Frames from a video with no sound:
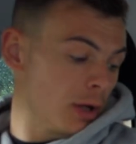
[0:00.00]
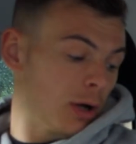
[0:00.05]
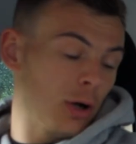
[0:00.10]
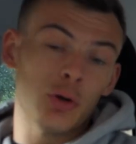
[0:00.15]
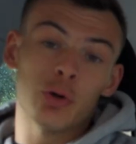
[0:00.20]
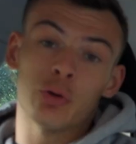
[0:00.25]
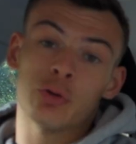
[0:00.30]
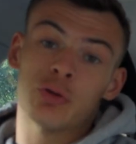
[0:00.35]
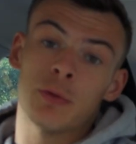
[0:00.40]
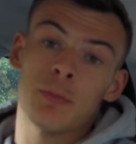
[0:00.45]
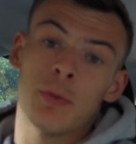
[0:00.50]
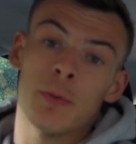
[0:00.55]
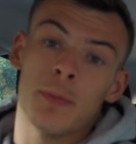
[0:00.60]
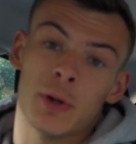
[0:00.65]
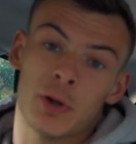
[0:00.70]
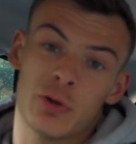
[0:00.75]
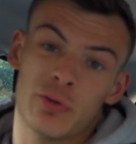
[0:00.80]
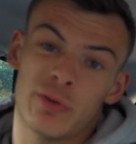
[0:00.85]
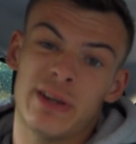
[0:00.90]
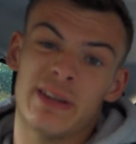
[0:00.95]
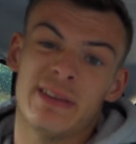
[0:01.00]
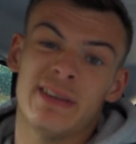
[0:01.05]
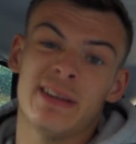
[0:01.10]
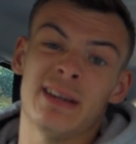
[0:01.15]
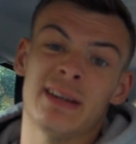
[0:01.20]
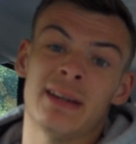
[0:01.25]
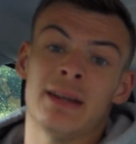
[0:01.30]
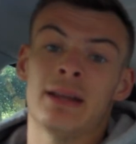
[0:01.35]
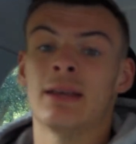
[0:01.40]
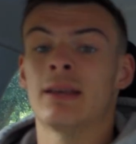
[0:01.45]
I also put my creatine
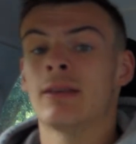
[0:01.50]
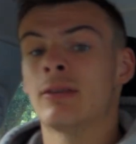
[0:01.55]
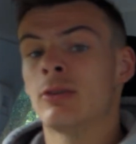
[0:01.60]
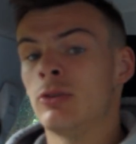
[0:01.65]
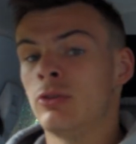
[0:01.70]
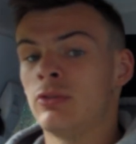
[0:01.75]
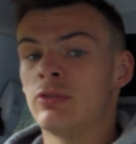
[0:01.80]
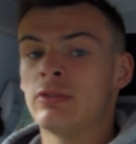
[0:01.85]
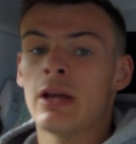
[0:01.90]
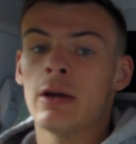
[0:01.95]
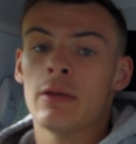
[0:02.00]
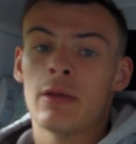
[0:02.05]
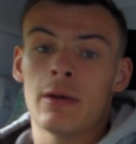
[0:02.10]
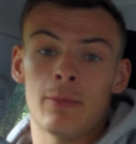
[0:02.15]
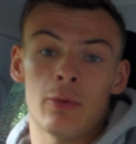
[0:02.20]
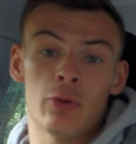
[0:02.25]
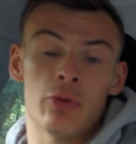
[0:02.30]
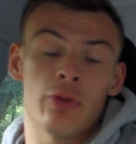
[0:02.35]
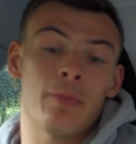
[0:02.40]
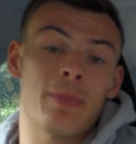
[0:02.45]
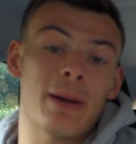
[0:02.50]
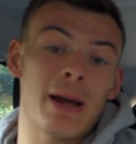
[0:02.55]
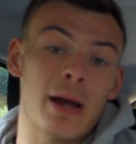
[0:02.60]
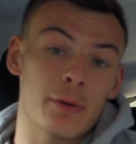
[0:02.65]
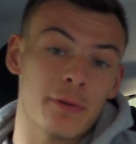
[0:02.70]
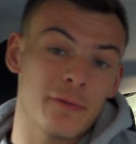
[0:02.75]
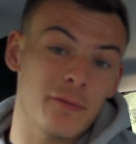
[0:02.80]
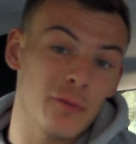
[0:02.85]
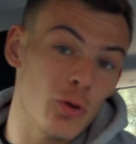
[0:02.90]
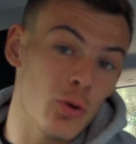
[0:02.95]
in here because now that I'm on the
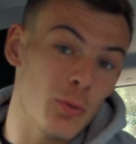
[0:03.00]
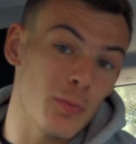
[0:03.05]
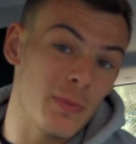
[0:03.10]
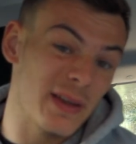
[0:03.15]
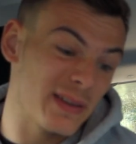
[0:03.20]
powder form,